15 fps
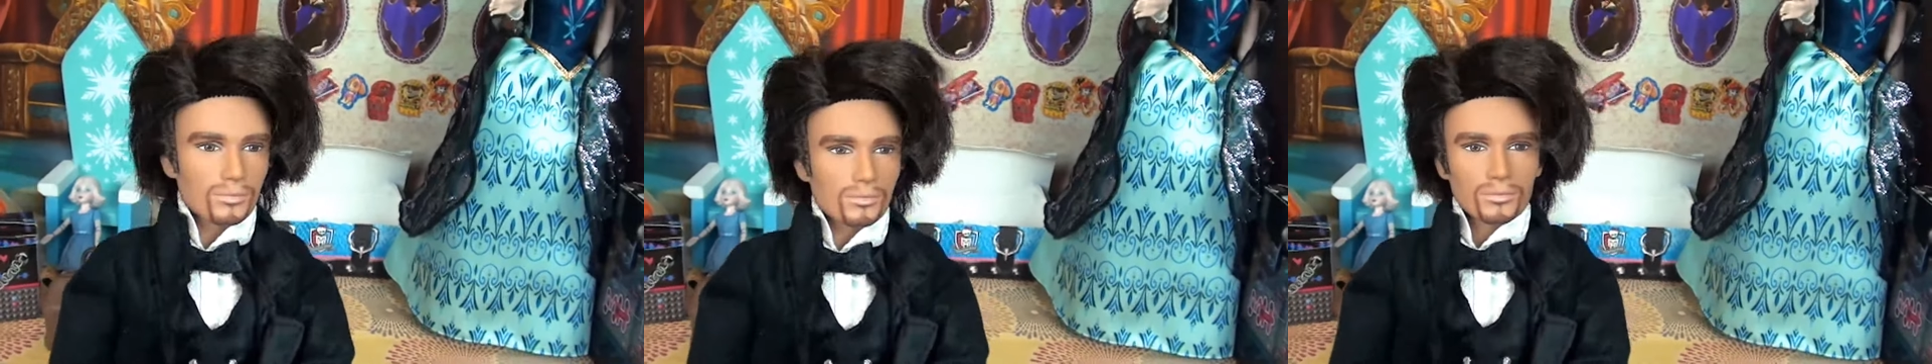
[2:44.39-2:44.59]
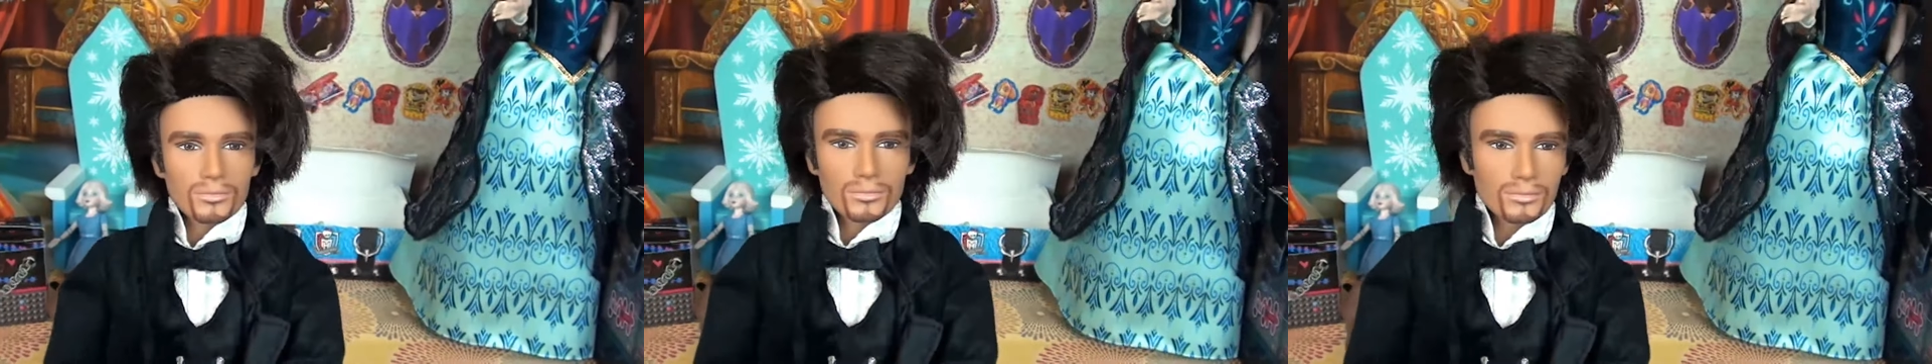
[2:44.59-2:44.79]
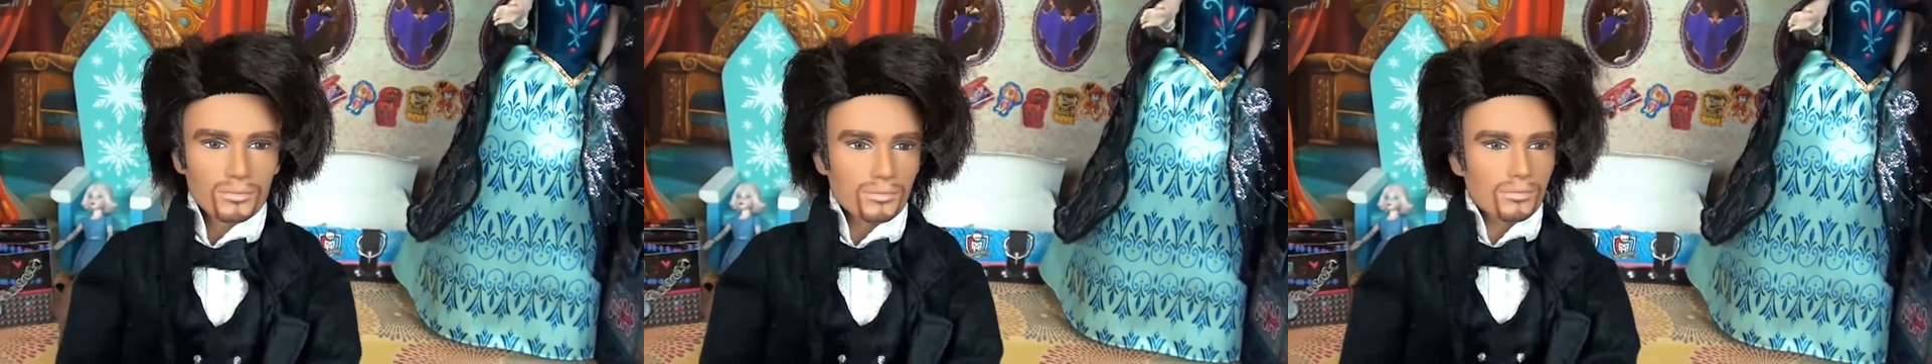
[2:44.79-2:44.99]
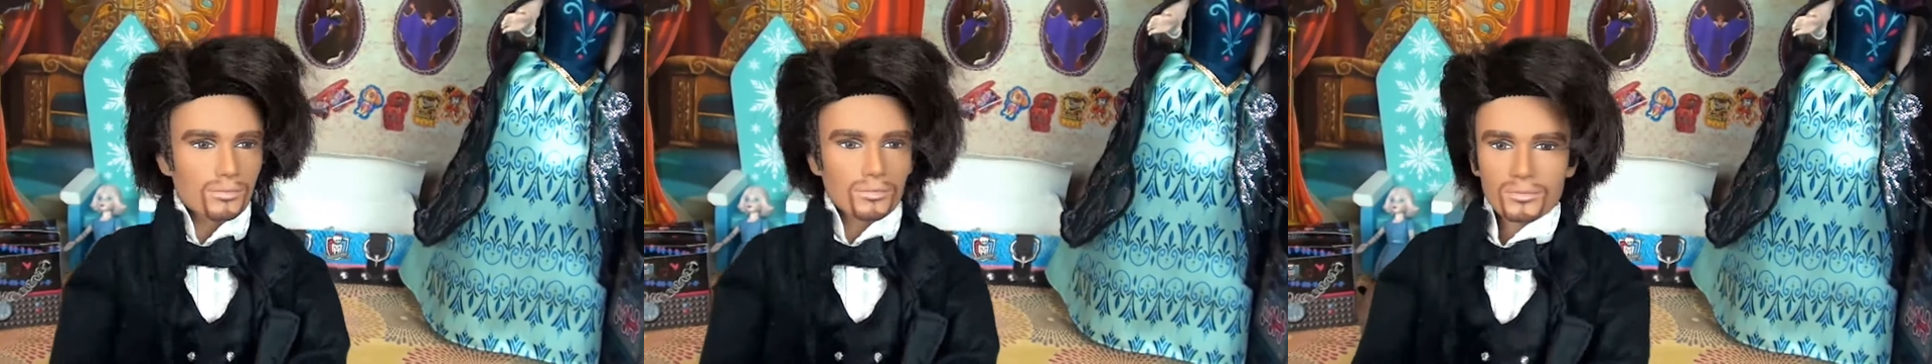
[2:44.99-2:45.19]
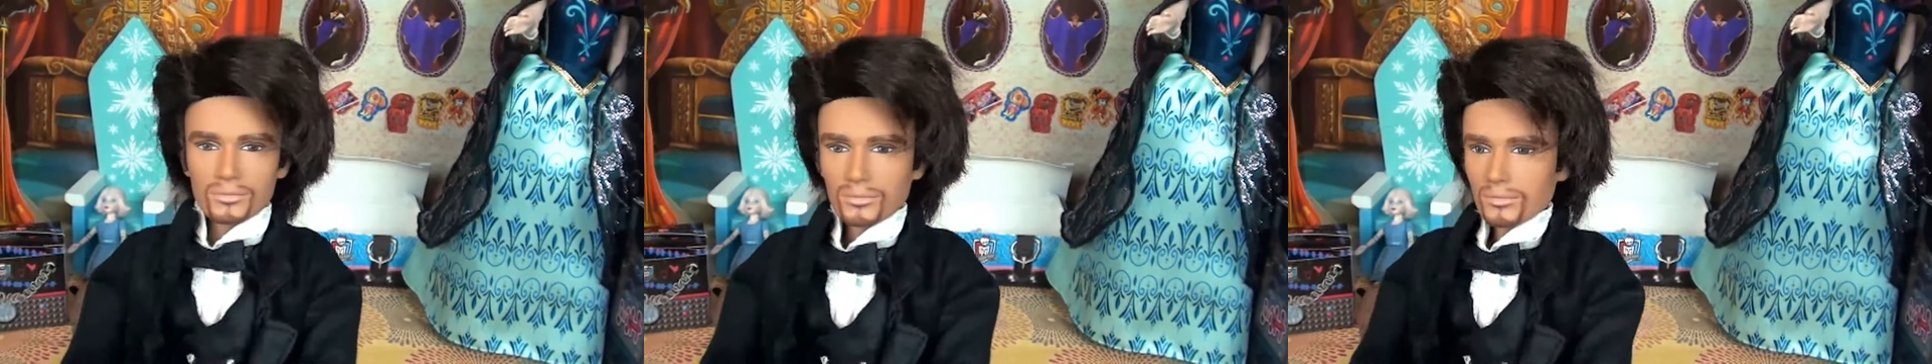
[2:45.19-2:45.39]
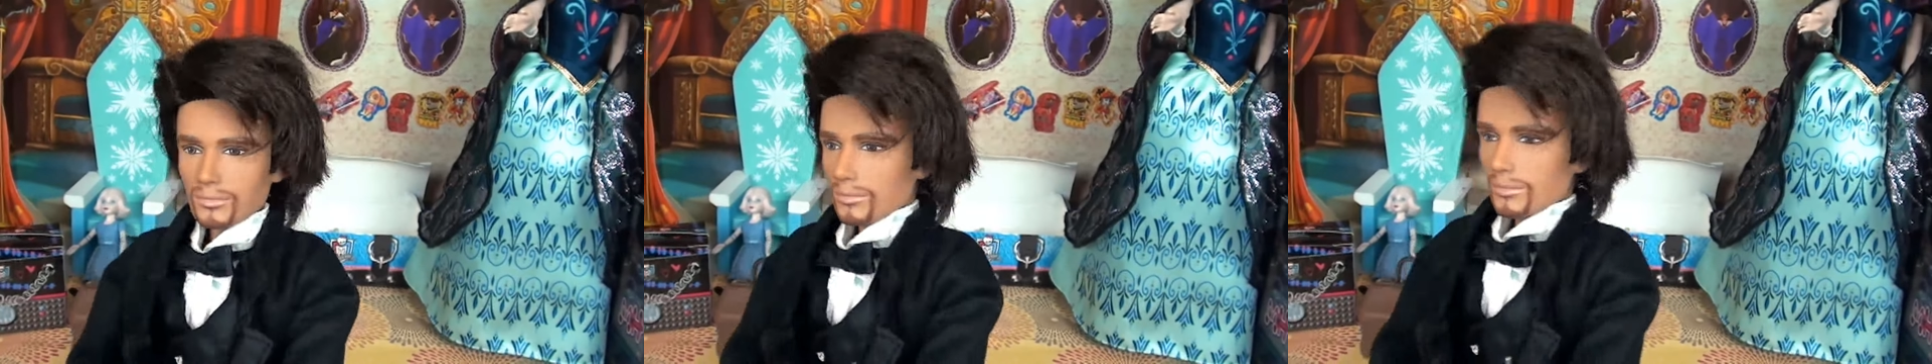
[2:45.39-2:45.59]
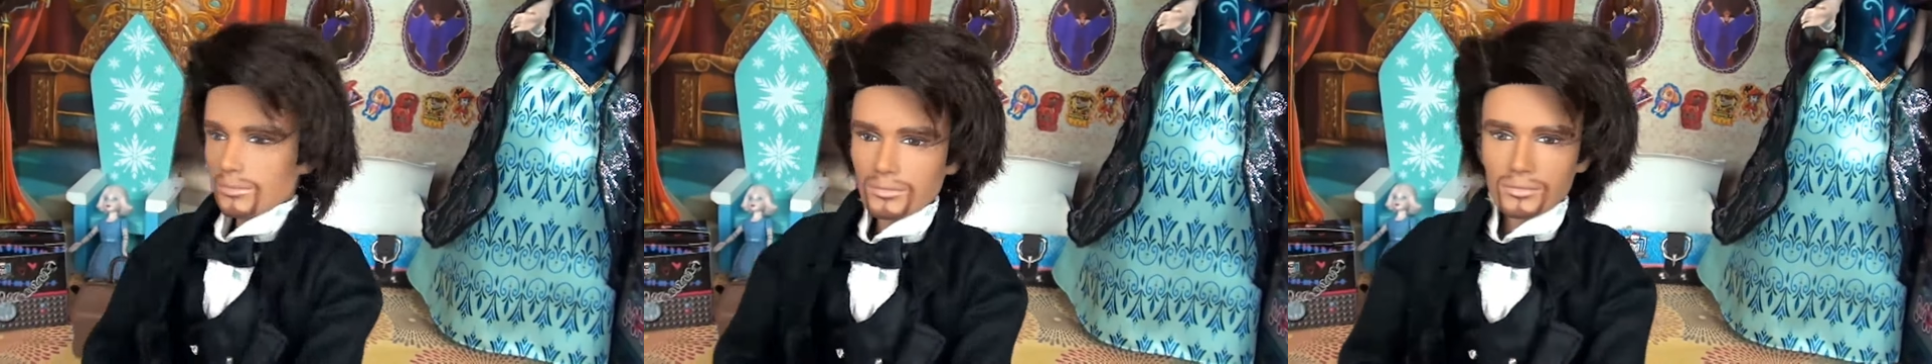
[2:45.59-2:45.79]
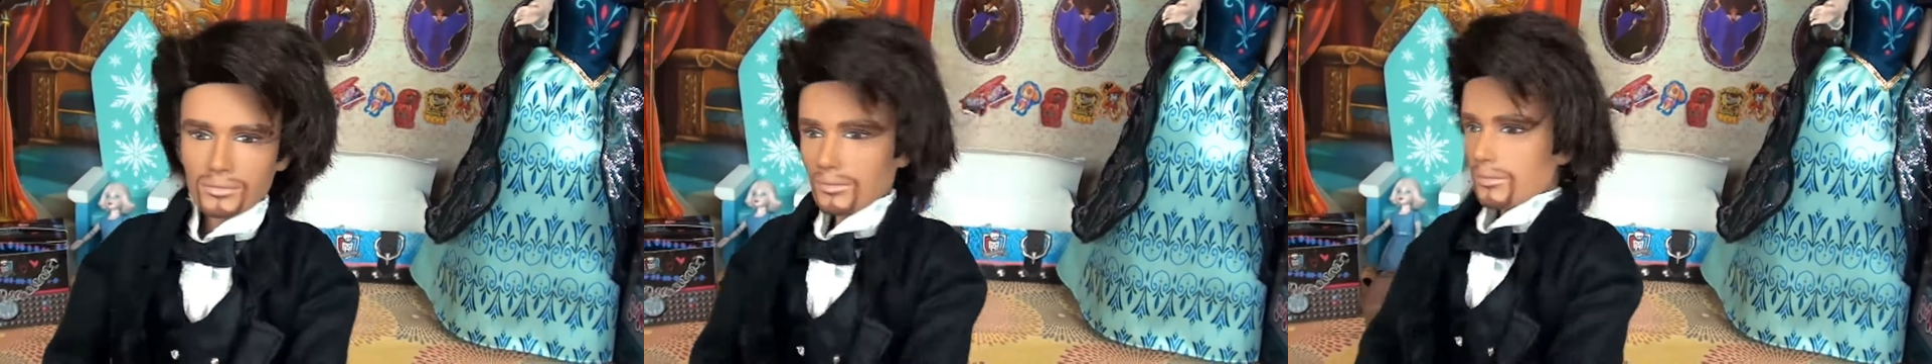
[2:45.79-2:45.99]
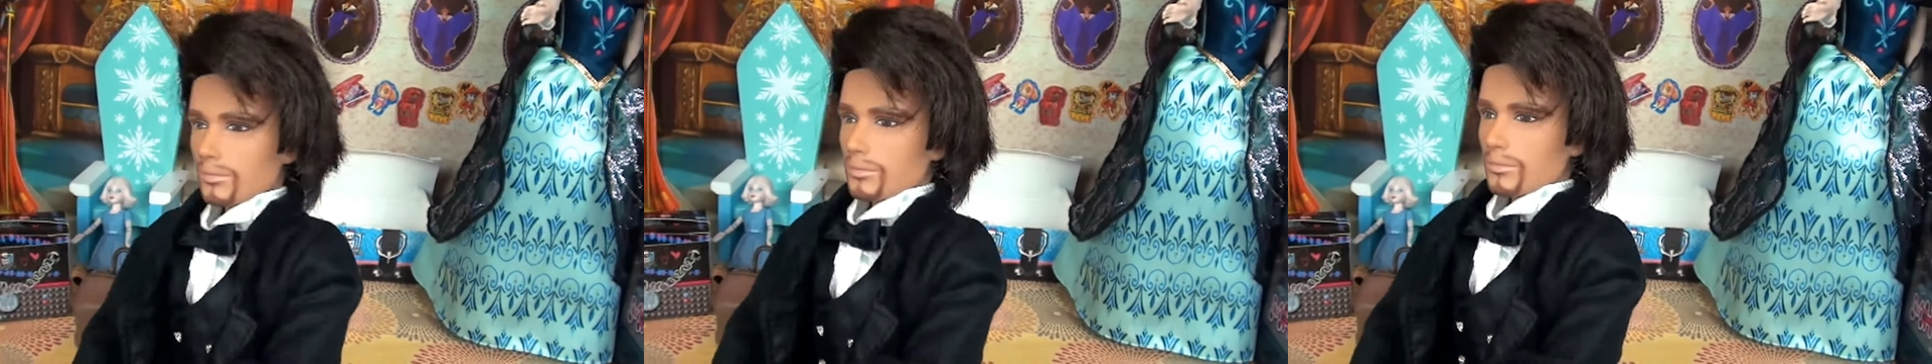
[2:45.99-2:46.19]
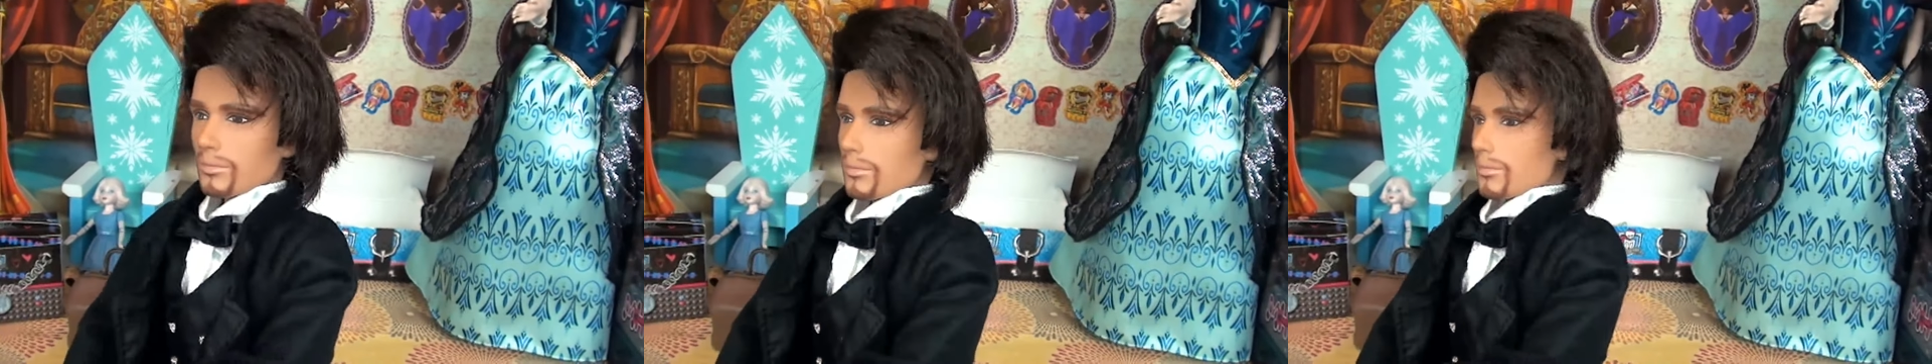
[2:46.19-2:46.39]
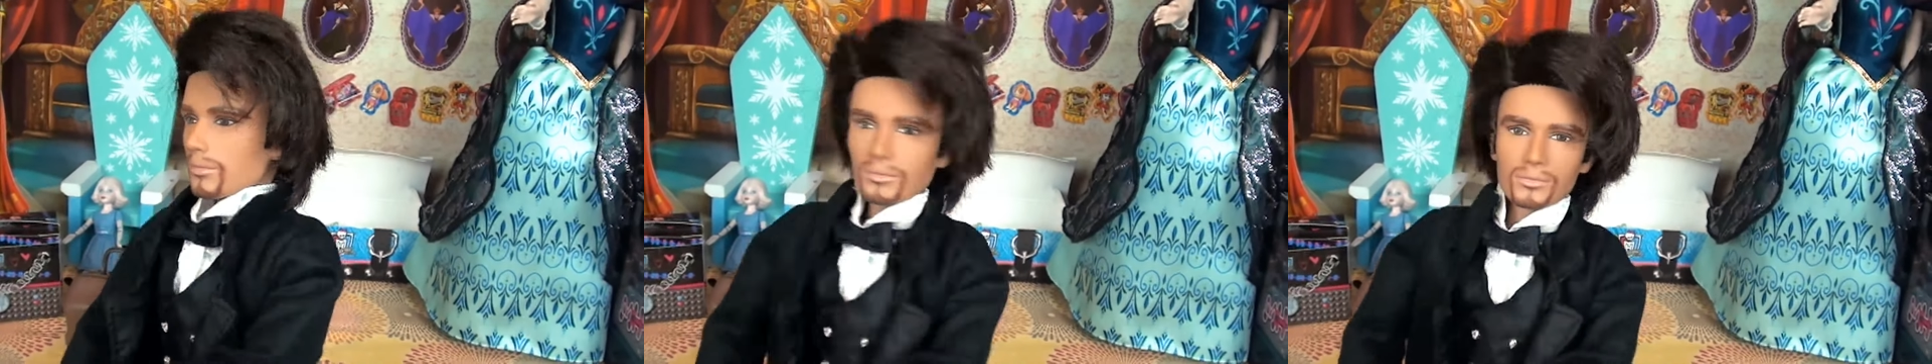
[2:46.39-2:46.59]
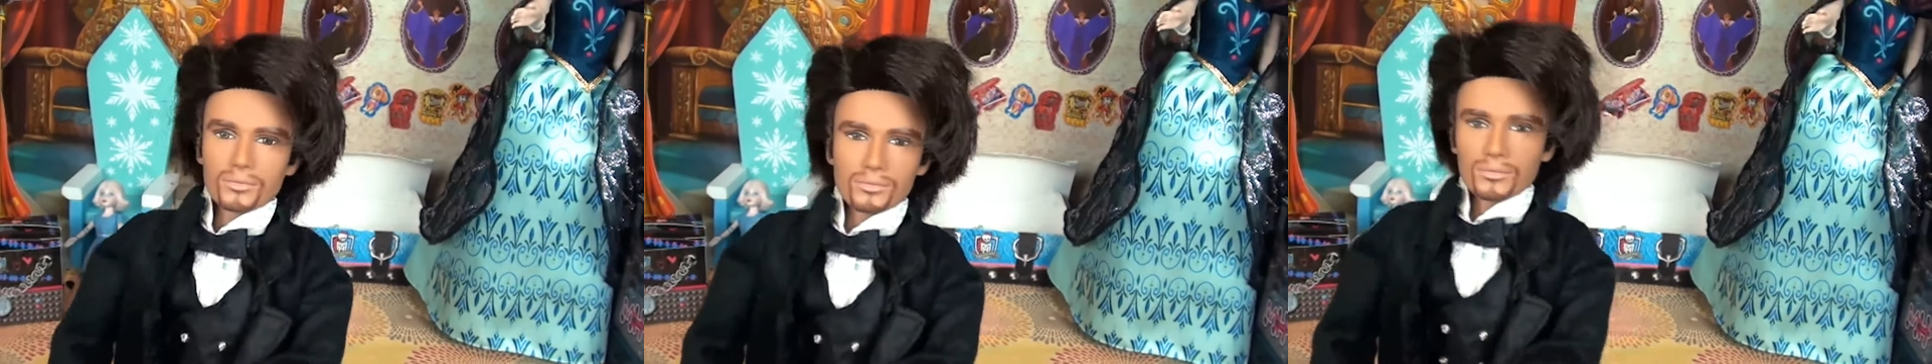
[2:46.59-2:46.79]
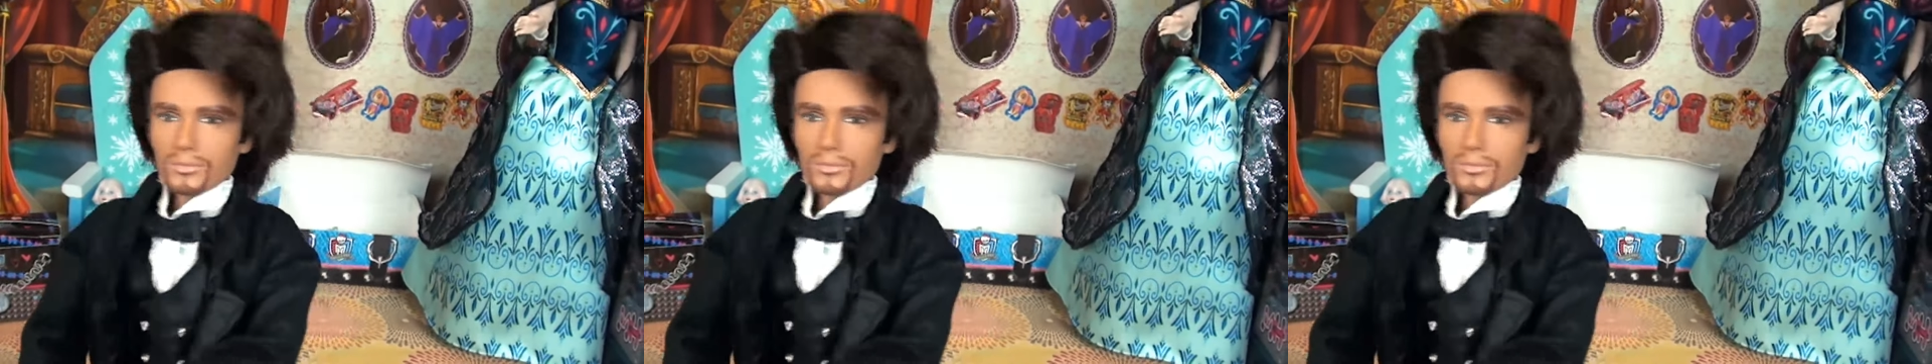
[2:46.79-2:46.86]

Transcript: for my next trick, I'll be calling on my friend